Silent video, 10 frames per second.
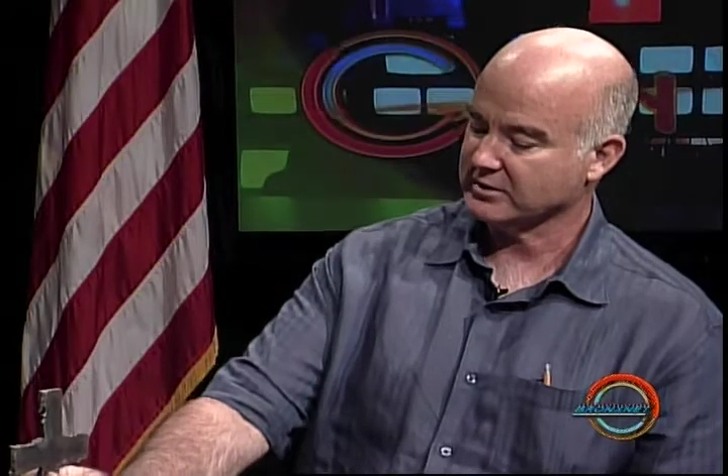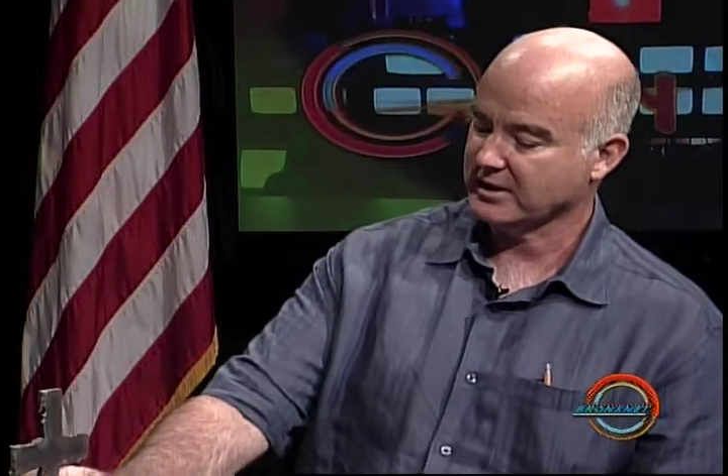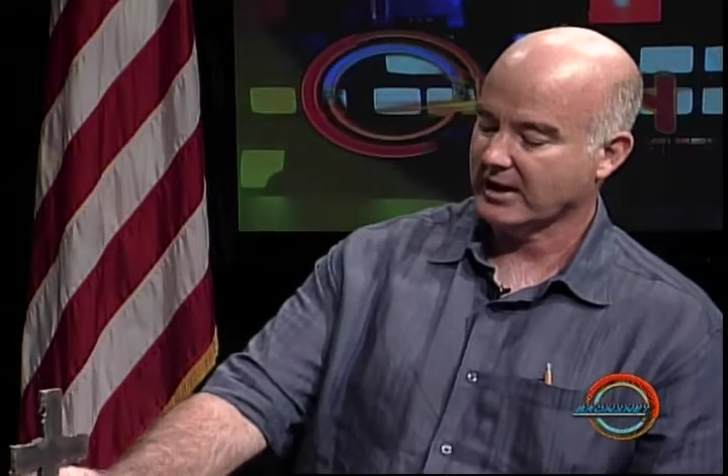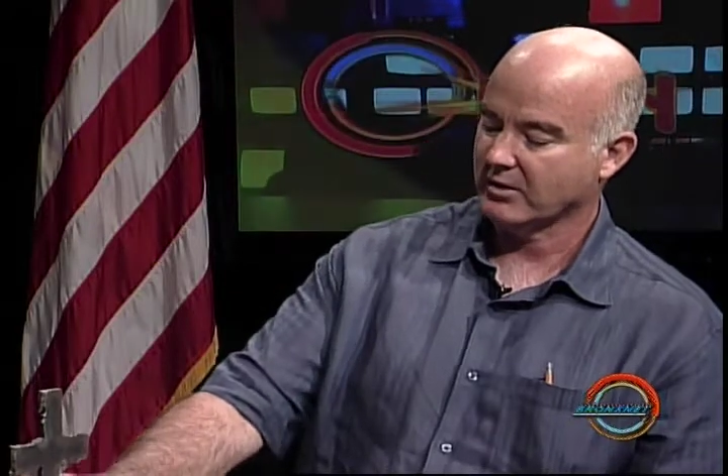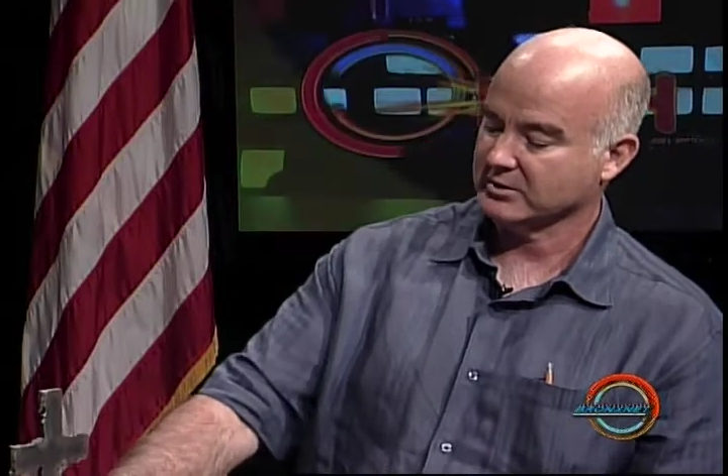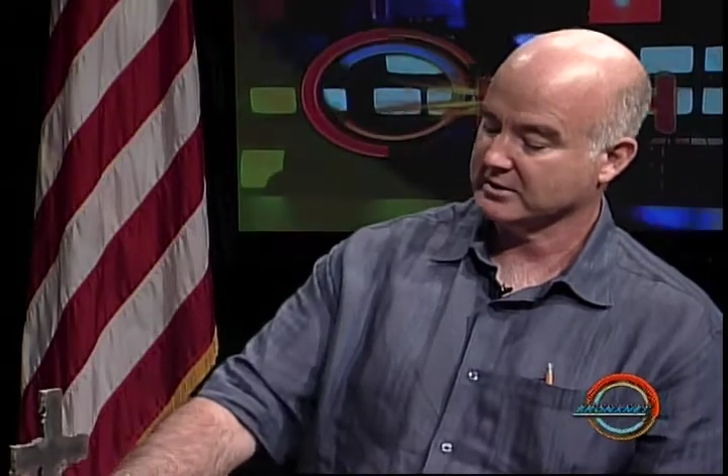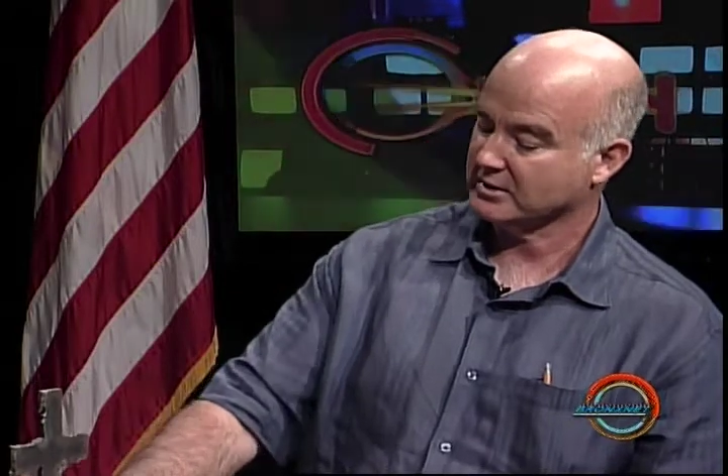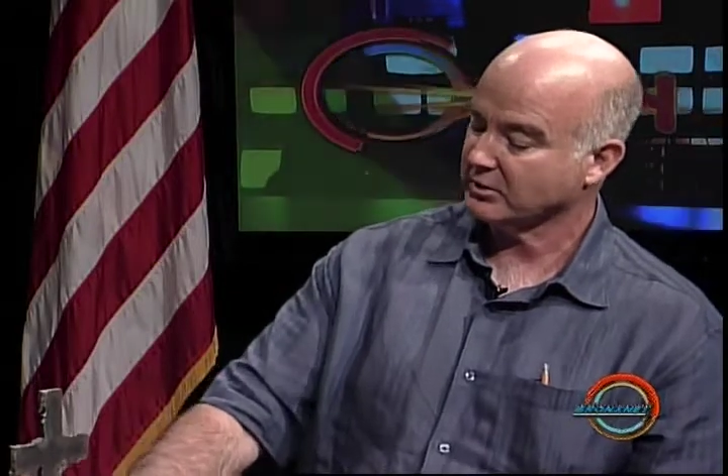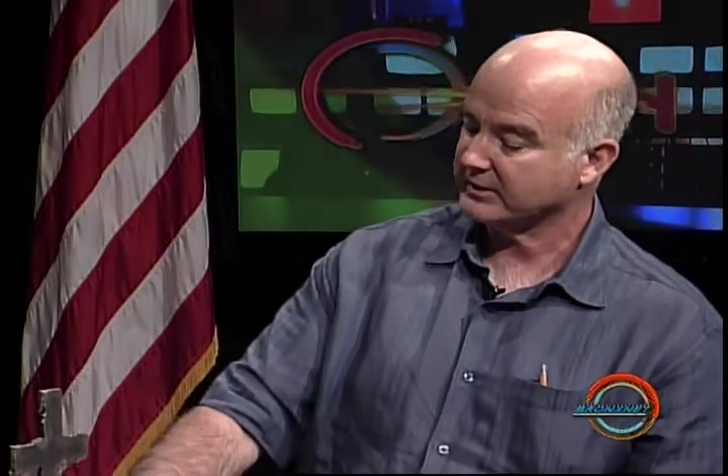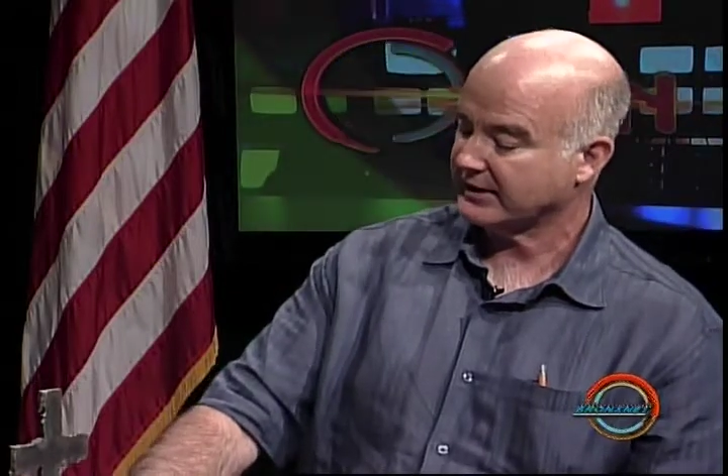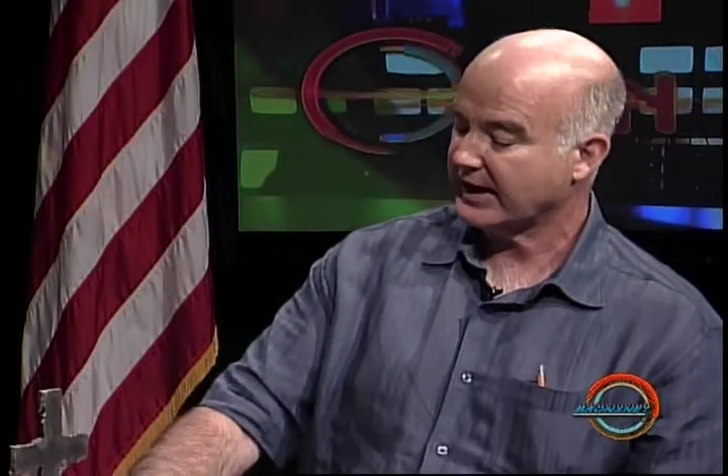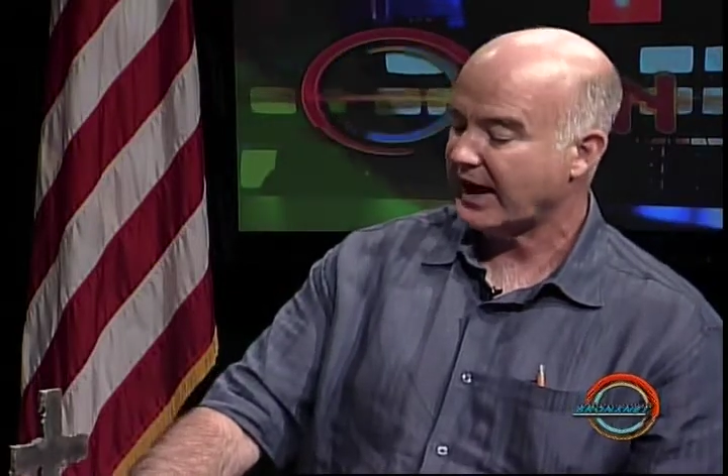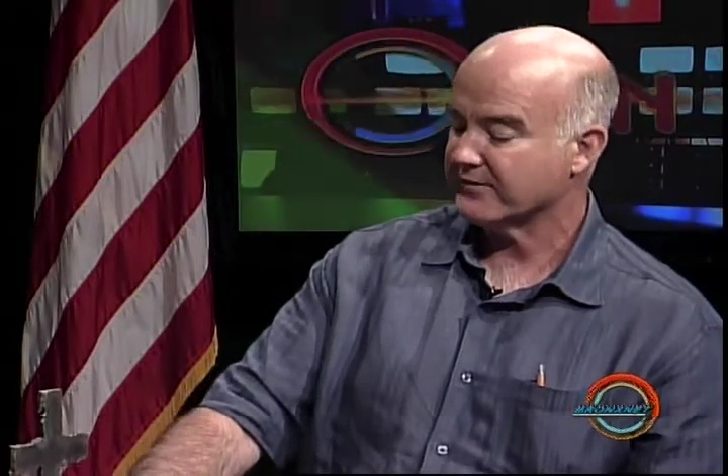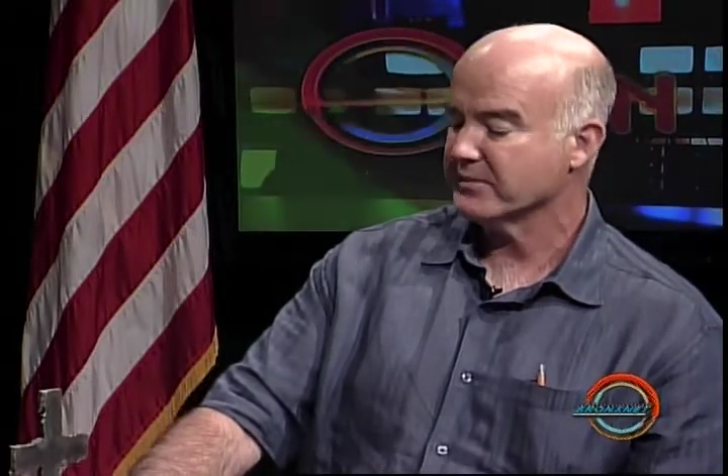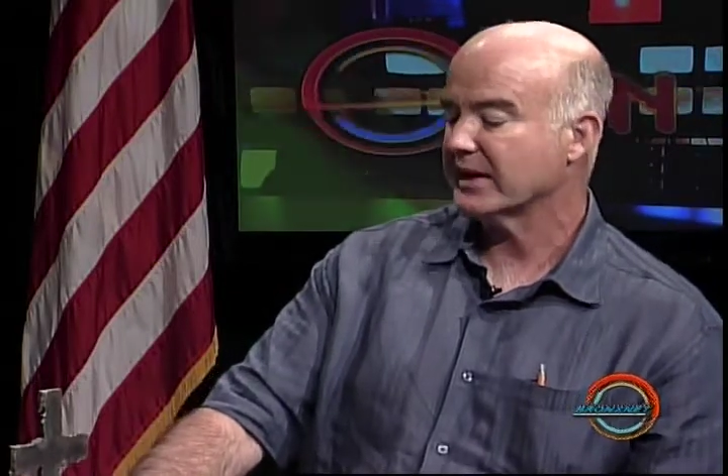towers. So they
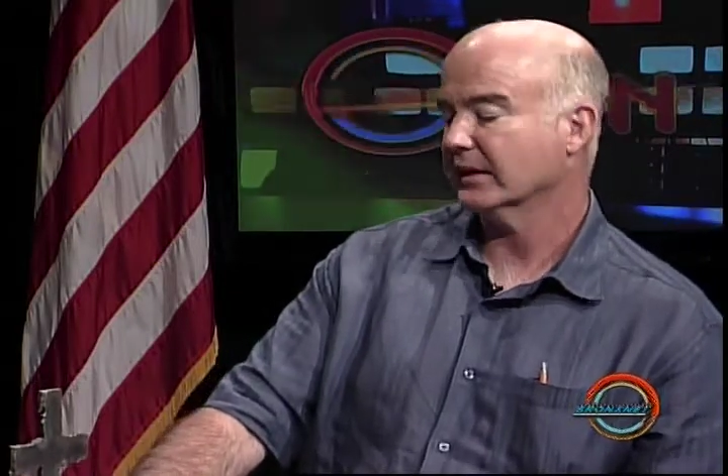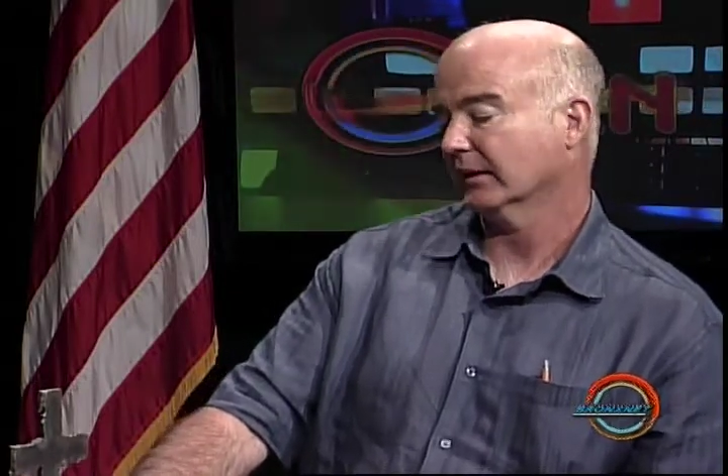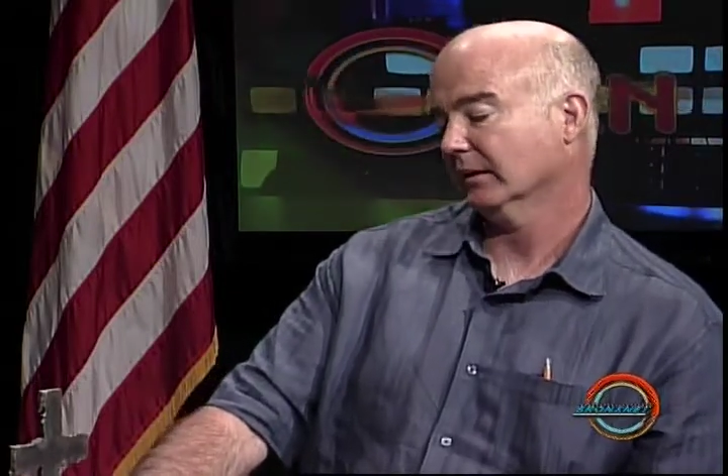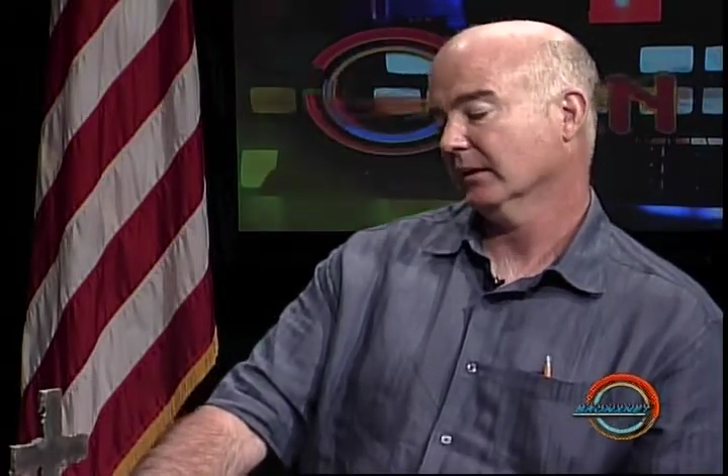have meaning.